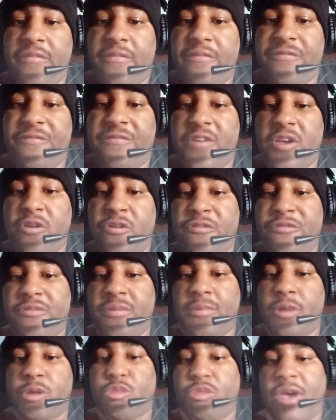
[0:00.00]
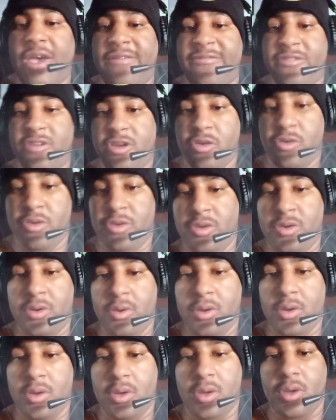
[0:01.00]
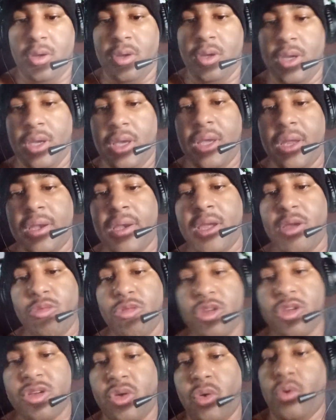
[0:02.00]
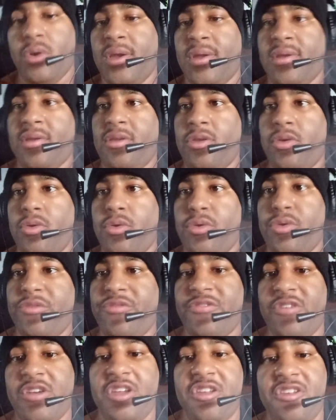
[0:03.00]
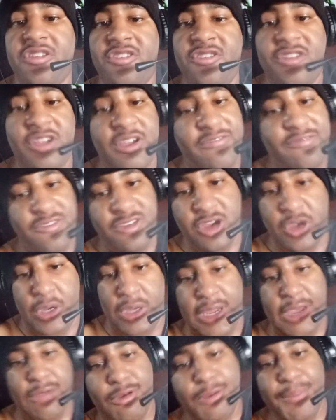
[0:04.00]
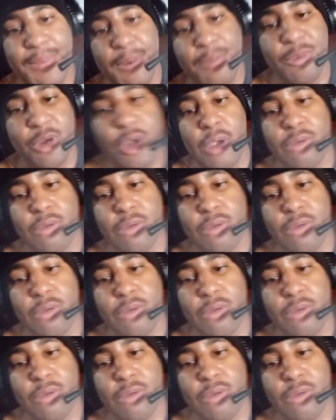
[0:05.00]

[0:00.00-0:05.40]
Fell from the rafters, and he was going to face Jeff Jarrett. I remember I